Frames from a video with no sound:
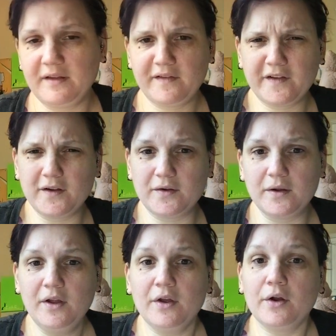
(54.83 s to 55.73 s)

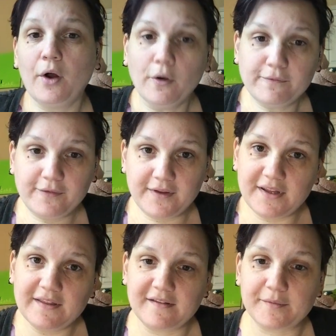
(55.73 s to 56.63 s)
So
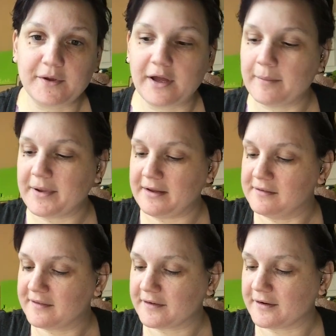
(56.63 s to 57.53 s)
hopefully this will help
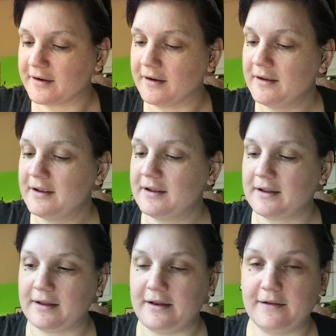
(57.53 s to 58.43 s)
answer
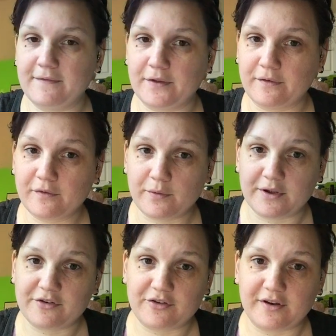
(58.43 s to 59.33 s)
any of those
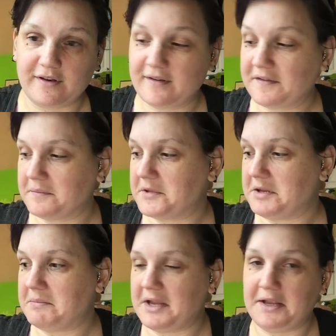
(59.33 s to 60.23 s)
questions
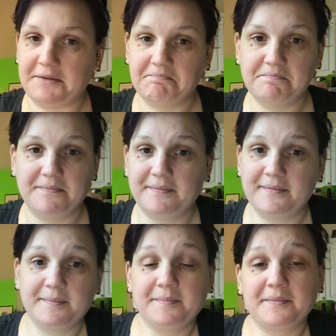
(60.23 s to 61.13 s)
somebody may
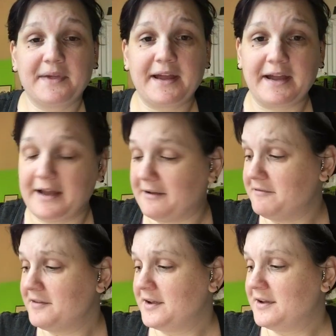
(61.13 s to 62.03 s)

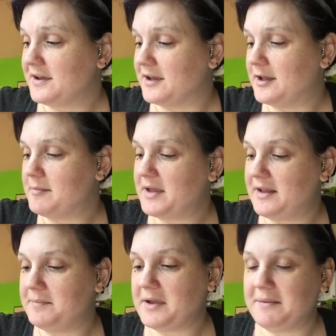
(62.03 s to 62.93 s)
have,
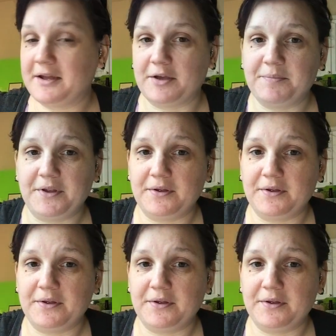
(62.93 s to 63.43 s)
and maybe help